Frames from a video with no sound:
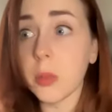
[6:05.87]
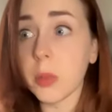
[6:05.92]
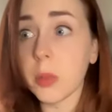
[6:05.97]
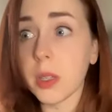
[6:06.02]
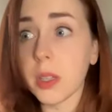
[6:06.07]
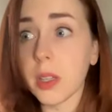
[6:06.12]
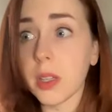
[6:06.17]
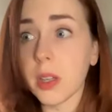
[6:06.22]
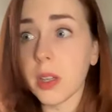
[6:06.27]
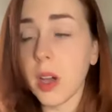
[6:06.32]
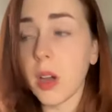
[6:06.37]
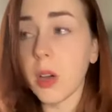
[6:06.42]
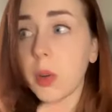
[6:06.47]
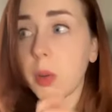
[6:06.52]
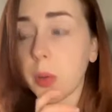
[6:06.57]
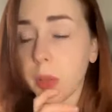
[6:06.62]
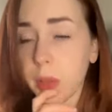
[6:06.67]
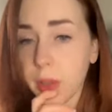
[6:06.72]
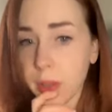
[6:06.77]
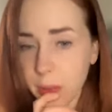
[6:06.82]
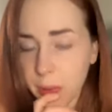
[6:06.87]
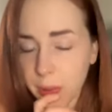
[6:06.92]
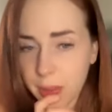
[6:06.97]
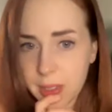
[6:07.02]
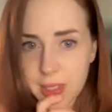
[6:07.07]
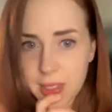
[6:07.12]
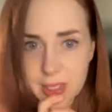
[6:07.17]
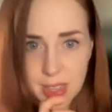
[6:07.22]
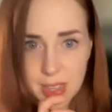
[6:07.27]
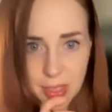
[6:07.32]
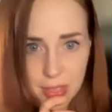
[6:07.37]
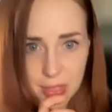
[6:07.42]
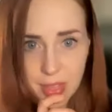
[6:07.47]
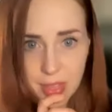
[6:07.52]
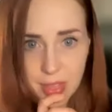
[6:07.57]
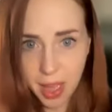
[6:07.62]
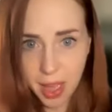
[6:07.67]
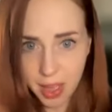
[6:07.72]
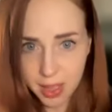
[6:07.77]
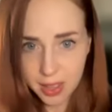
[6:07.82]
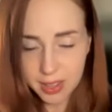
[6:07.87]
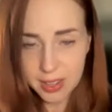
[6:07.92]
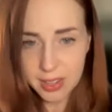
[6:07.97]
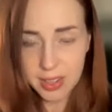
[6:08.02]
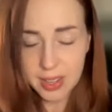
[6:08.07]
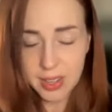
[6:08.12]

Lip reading: be like, oh, they said that,